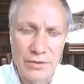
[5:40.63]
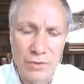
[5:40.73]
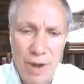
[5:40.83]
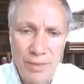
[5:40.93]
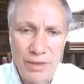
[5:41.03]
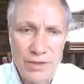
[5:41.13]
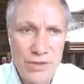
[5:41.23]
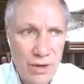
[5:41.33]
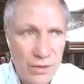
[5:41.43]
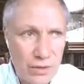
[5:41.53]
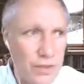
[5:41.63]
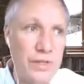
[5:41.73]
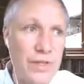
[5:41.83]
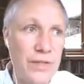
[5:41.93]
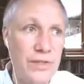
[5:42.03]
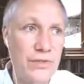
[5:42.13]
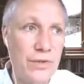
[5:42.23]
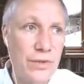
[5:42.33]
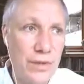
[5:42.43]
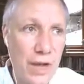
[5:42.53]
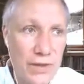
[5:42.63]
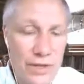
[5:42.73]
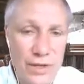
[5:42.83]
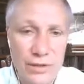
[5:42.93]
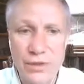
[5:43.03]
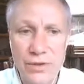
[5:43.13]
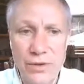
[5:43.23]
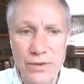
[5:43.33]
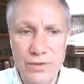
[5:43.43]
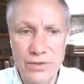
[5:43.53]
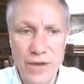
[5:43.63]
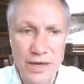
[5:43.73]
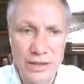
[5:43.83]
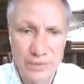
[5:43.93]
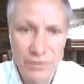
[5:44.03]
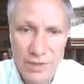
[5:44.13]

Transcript: tropical jungle disease. 2,000 years ago in China,